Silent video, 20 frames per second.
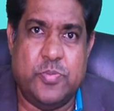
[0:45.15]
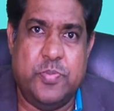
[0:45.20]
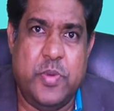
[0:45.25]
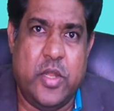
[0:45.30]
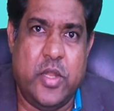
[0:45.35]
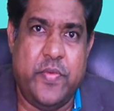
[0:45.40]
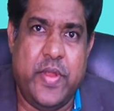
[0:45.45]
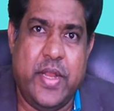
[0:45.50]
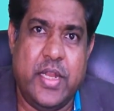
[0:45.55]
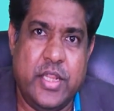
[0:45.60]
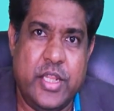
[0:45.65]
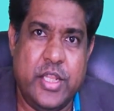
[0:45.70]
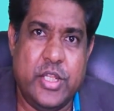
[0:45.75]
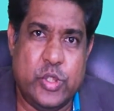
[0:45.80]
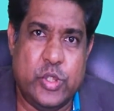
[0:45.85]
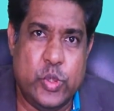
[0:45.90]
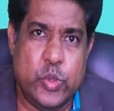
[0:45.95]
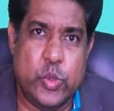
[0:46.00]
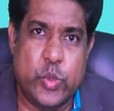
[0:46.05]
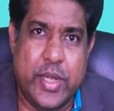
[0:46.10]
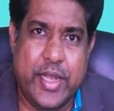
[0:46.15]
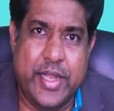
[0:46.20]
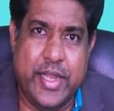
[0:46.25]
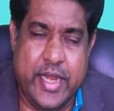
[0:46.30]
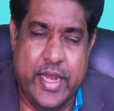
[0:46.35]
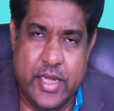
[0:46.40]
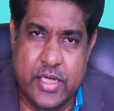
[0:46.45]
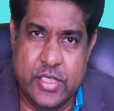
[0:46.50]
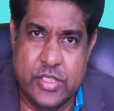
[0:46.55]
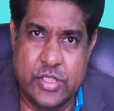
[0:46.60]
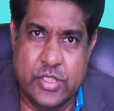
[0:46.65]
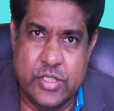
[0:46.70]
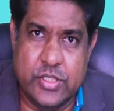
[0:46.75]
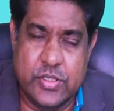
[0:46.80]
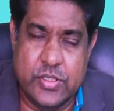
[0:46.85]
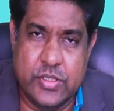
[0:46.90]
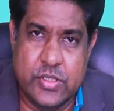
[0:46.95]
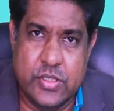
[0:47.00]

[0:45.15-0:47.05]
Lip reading: between these two returns,